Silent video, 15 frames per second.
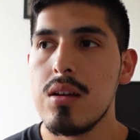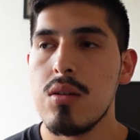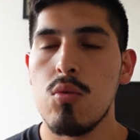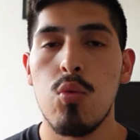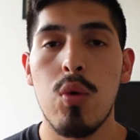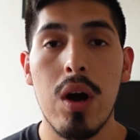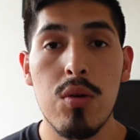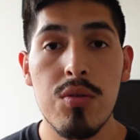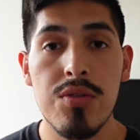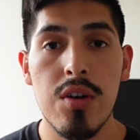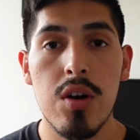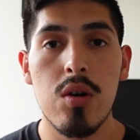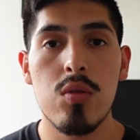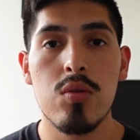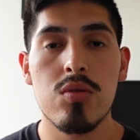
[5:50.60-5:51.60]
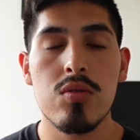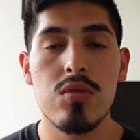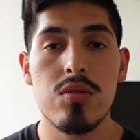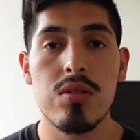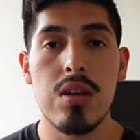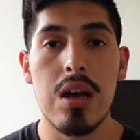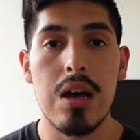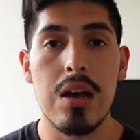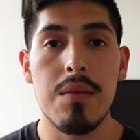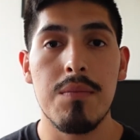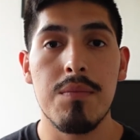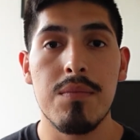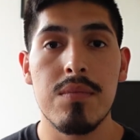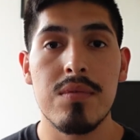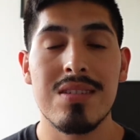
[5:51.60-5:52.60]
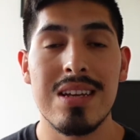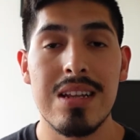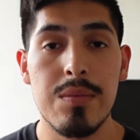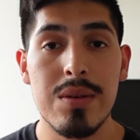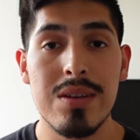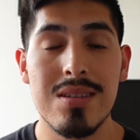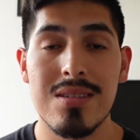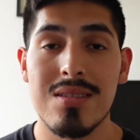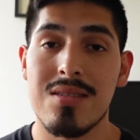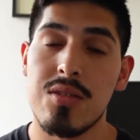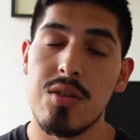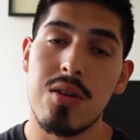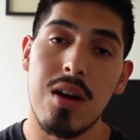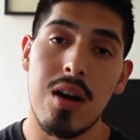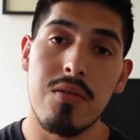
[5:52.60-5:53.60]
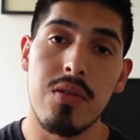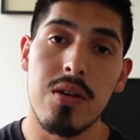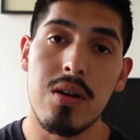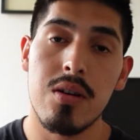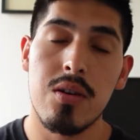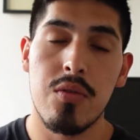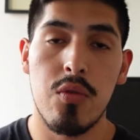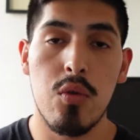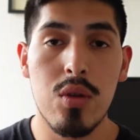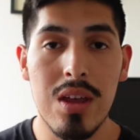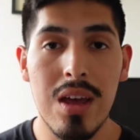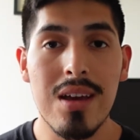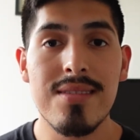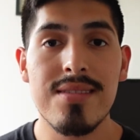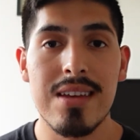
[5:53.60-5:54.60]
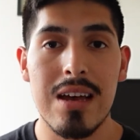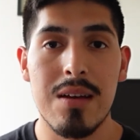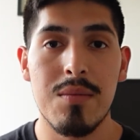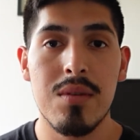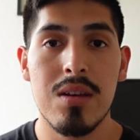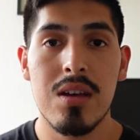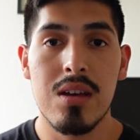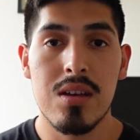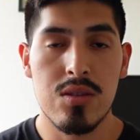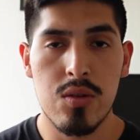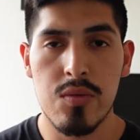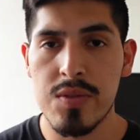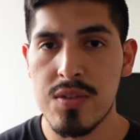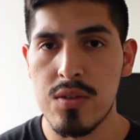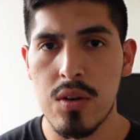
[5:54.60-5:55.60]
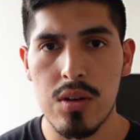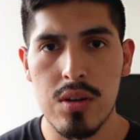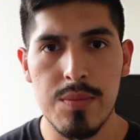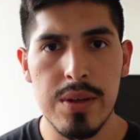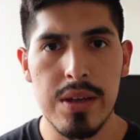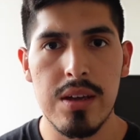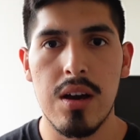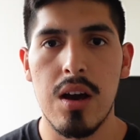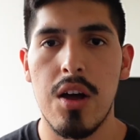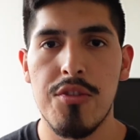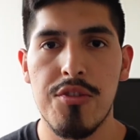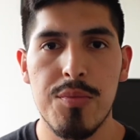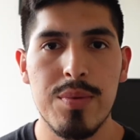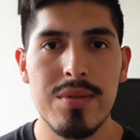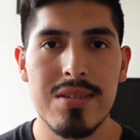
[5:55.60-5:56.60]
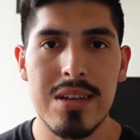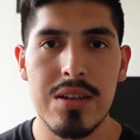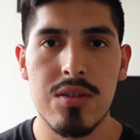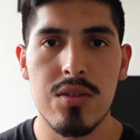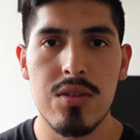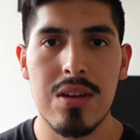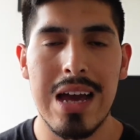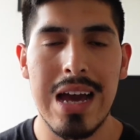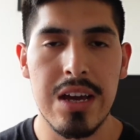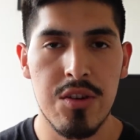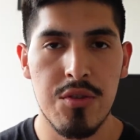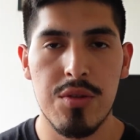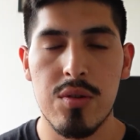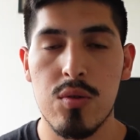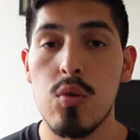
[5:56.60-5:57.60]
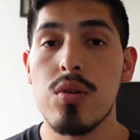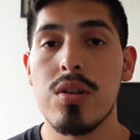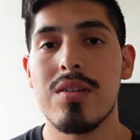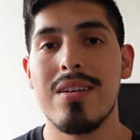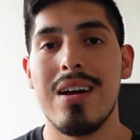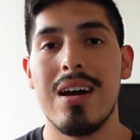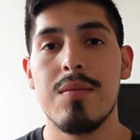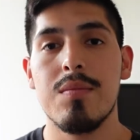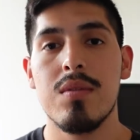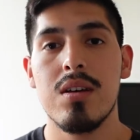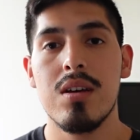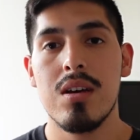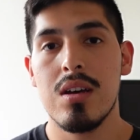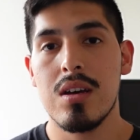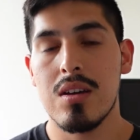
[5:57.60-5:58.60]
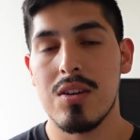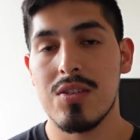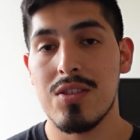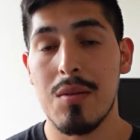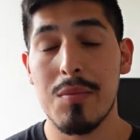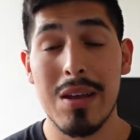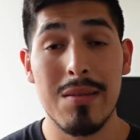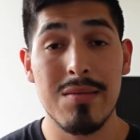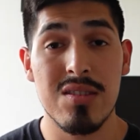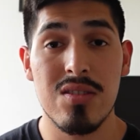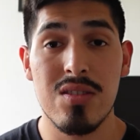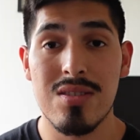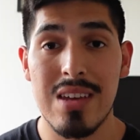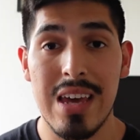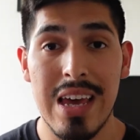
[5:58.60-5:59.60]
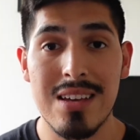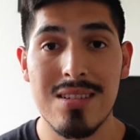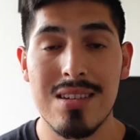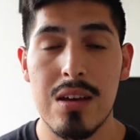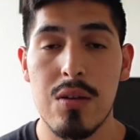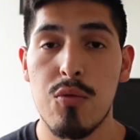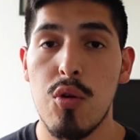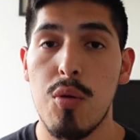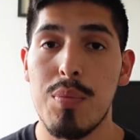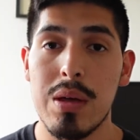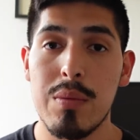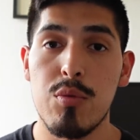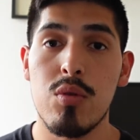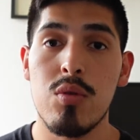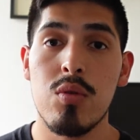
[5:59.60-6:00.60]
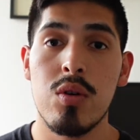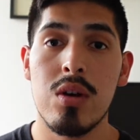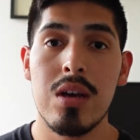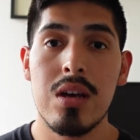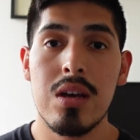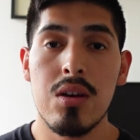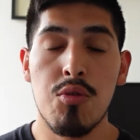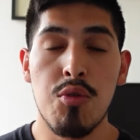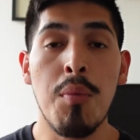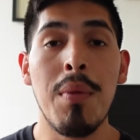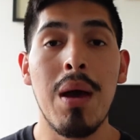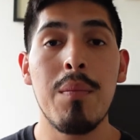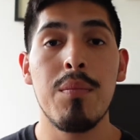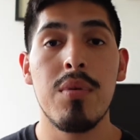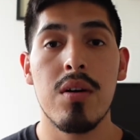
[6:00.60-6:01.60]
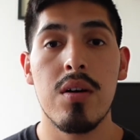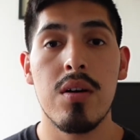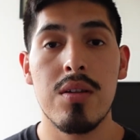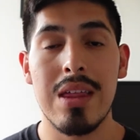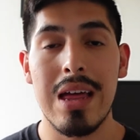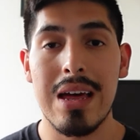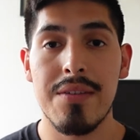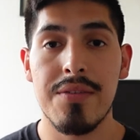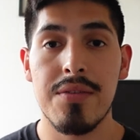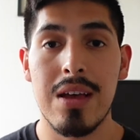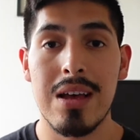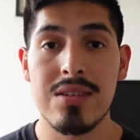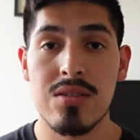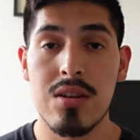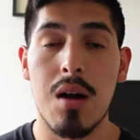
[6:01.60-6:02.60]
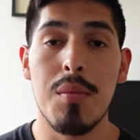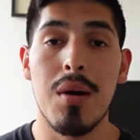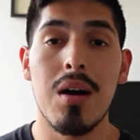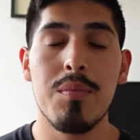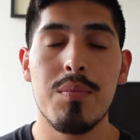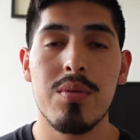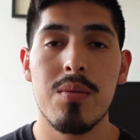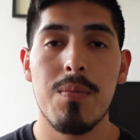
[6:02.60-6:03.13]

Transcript: well-known syllabuses to cover for the exam. It's obviously not going to be 100% accurate all the time, because sometimes it's just hearsay of what people remember that has come up.